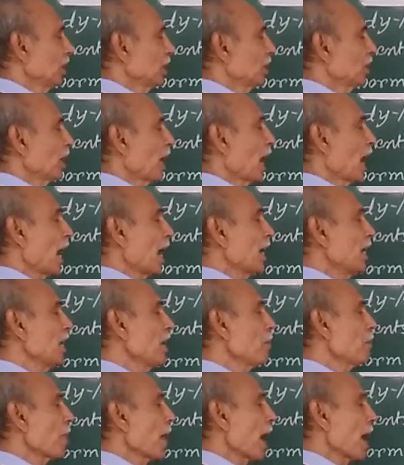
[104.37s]
The
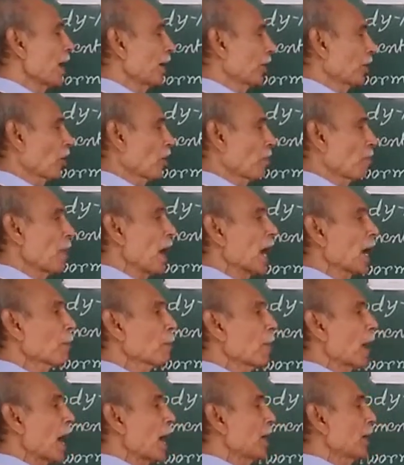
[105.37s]
hind part or
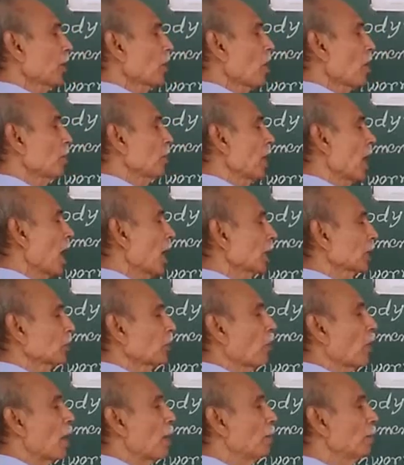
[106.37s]
back part of the
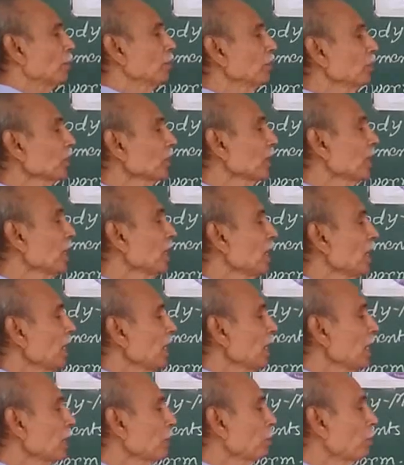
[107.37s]
earthworm,
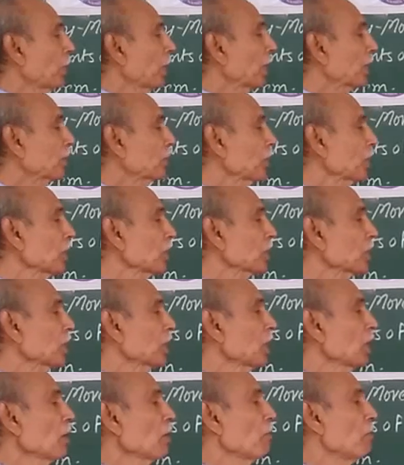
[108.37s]
it
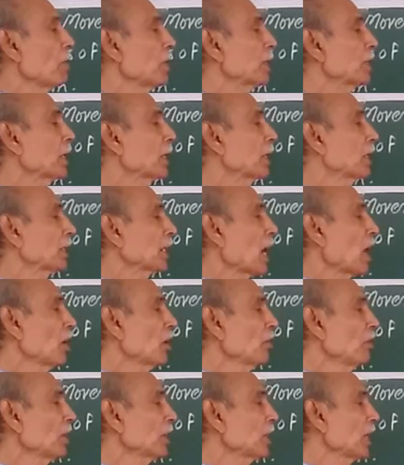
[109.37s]
fixes with the
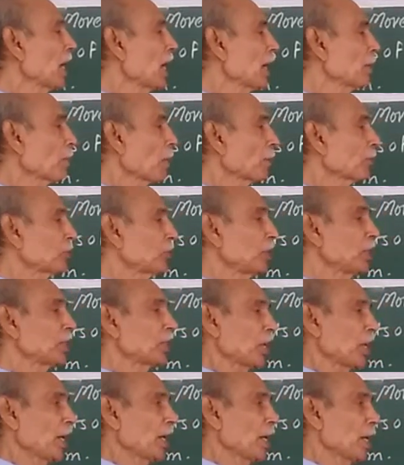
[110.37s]
ground with the help of
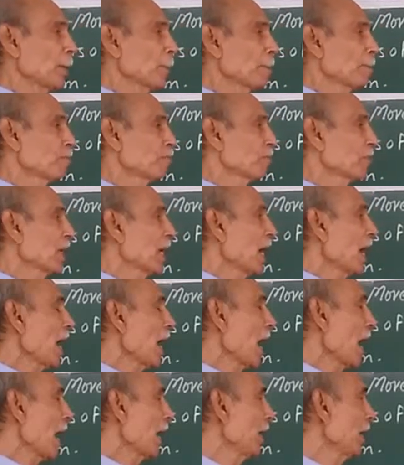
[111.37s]
Cbse,
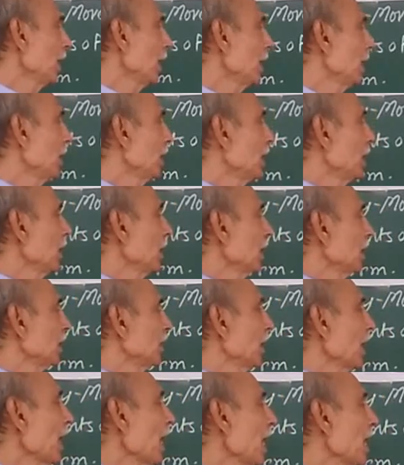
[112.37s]
and
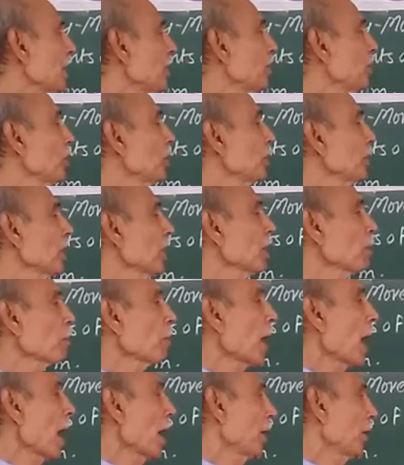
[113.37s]
the anterior
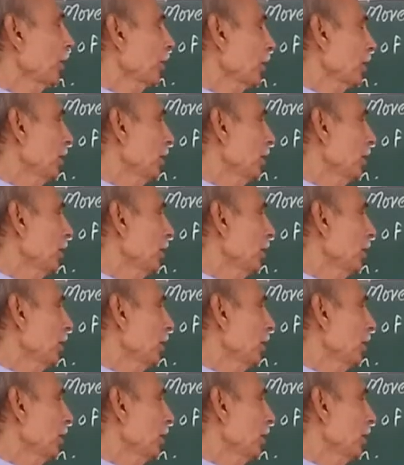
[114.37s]
part,